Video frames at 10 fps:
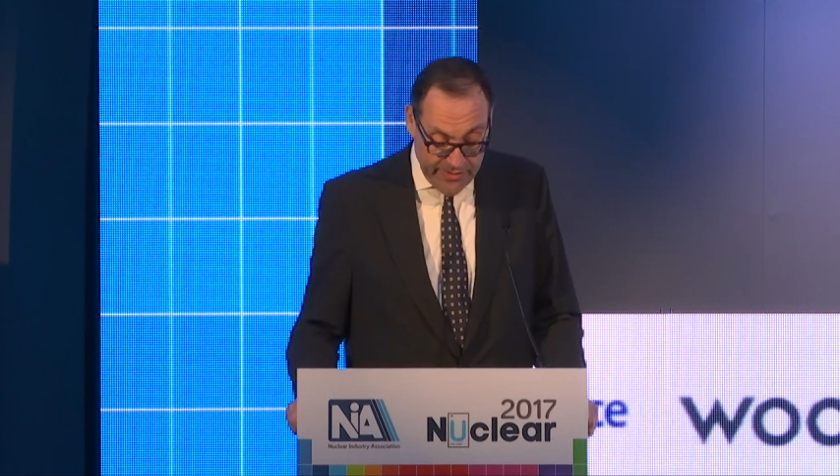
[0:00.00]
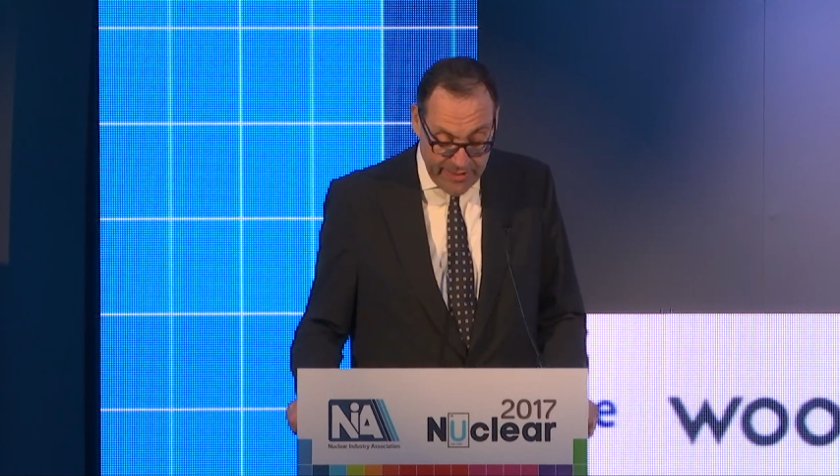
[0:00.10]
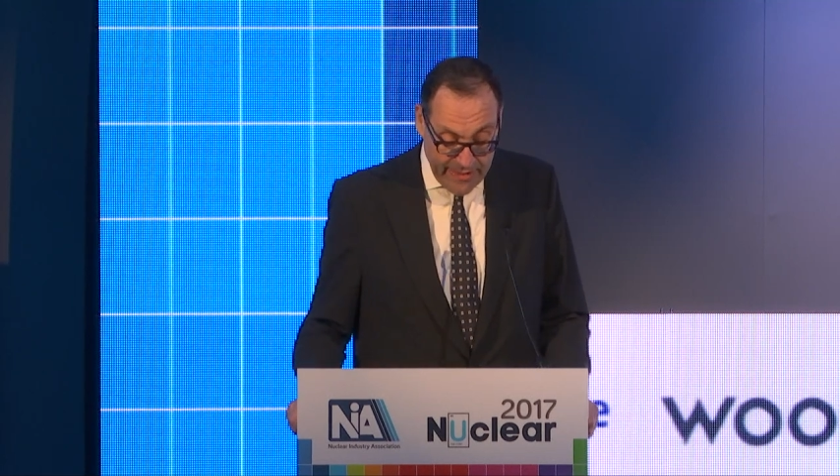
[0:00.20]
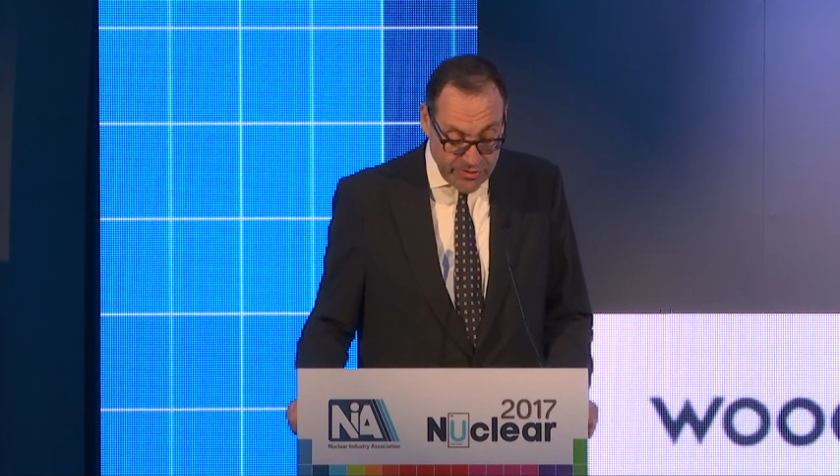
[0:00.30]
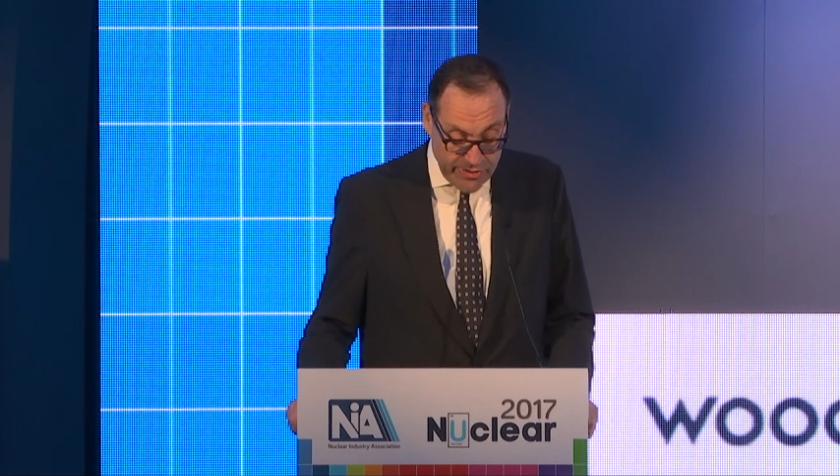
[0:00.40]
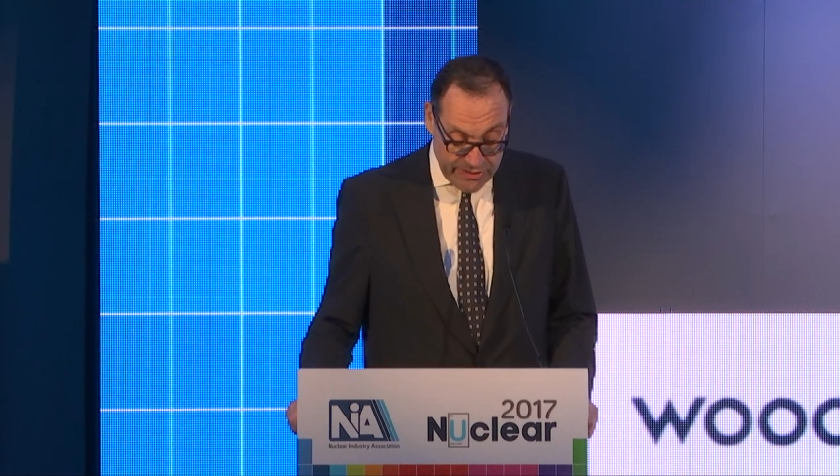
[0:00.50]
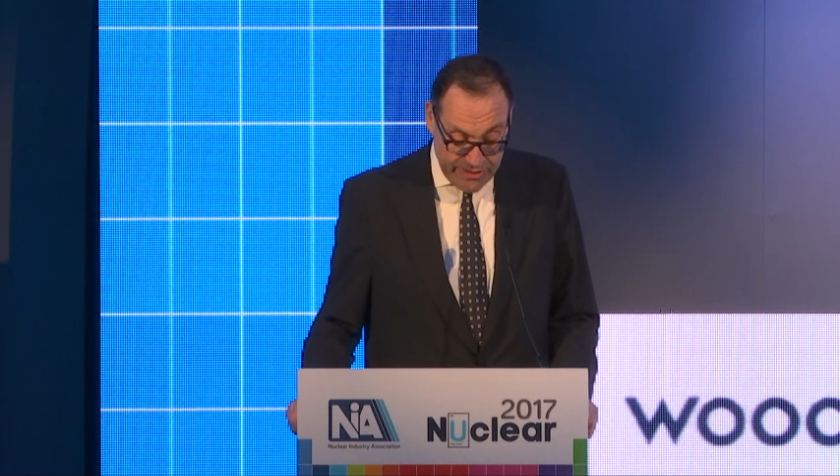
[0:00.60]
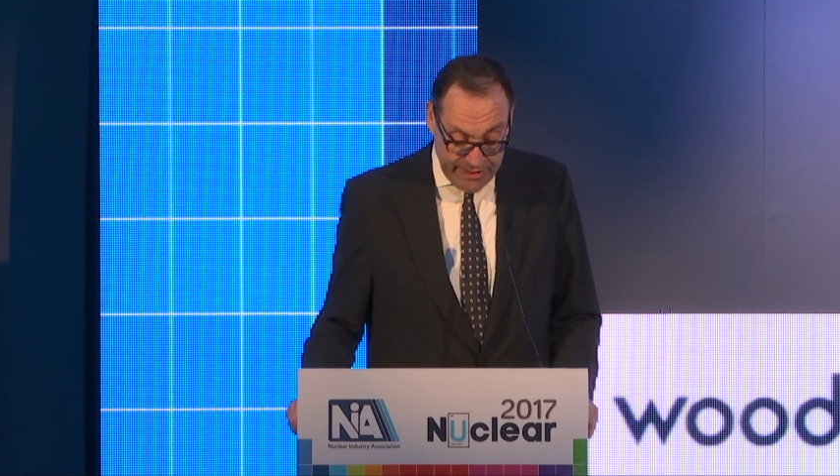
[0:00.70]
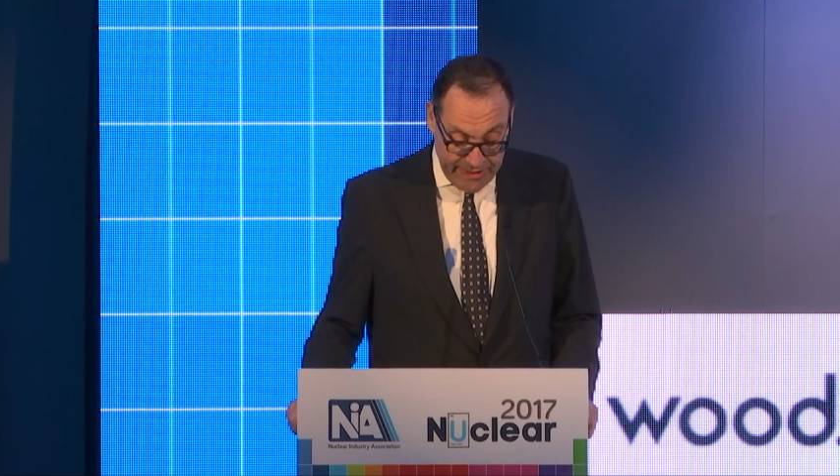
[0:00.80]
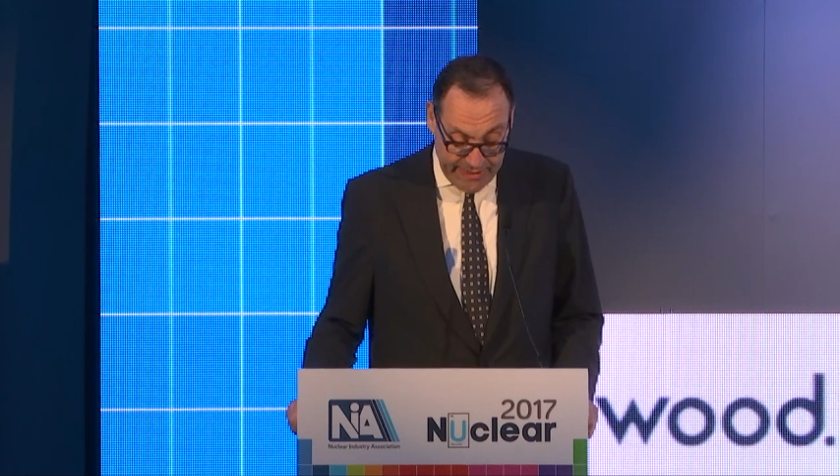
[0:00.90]

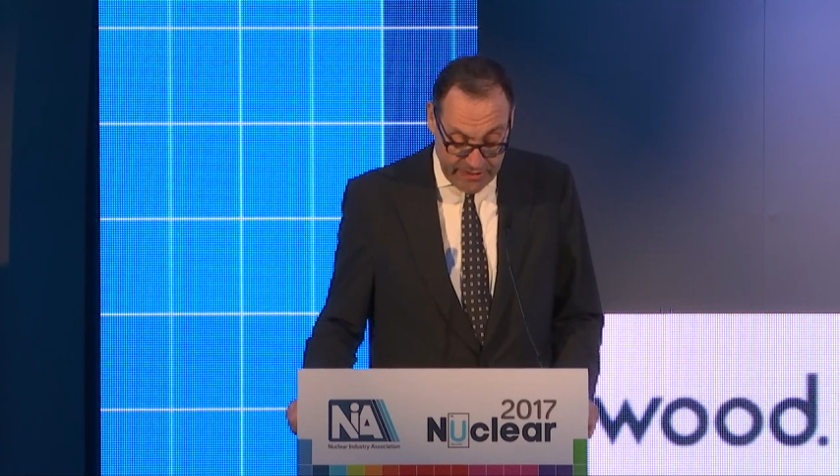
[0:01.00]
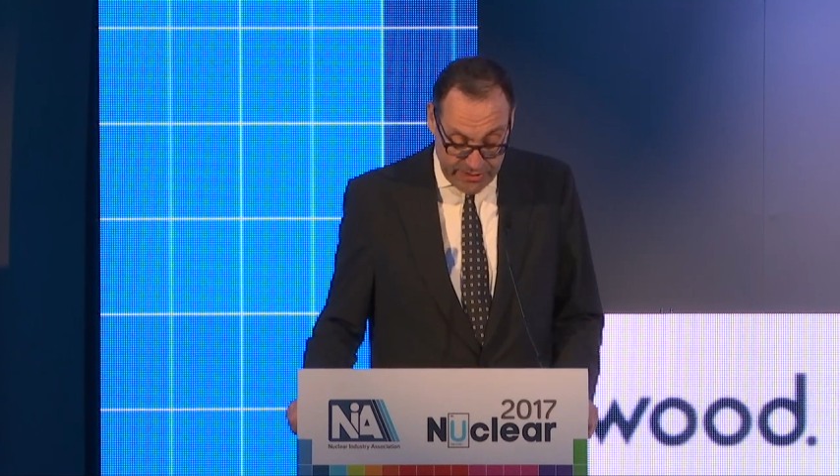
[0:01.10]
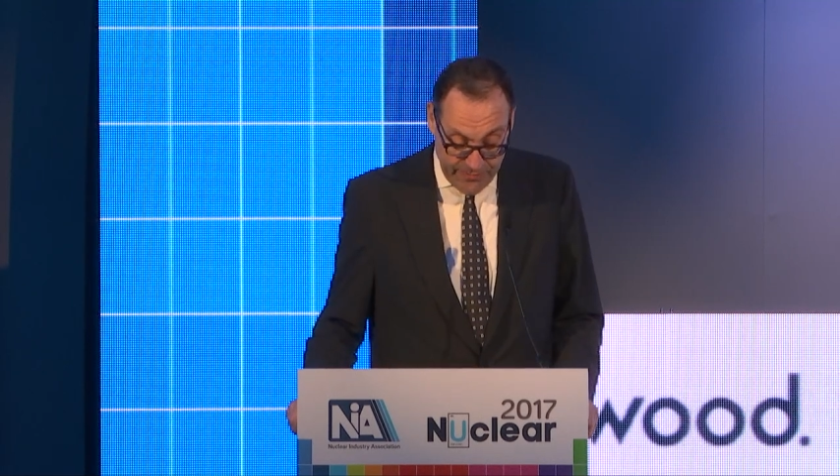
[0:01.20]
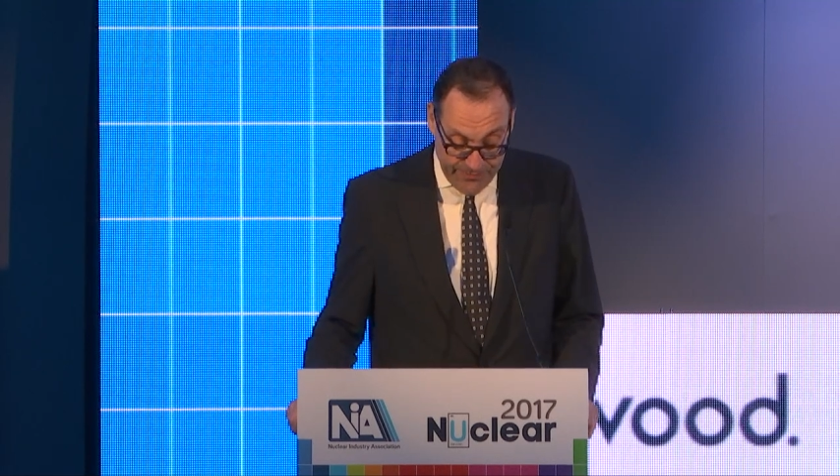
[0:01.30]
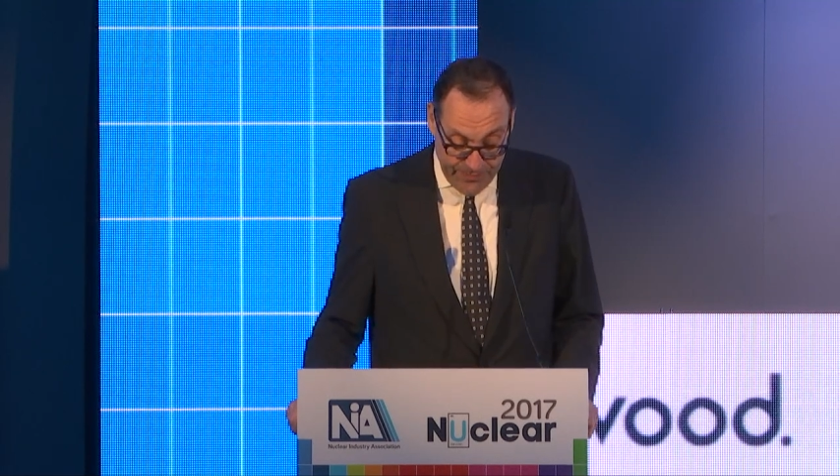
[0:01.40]
electricity needs.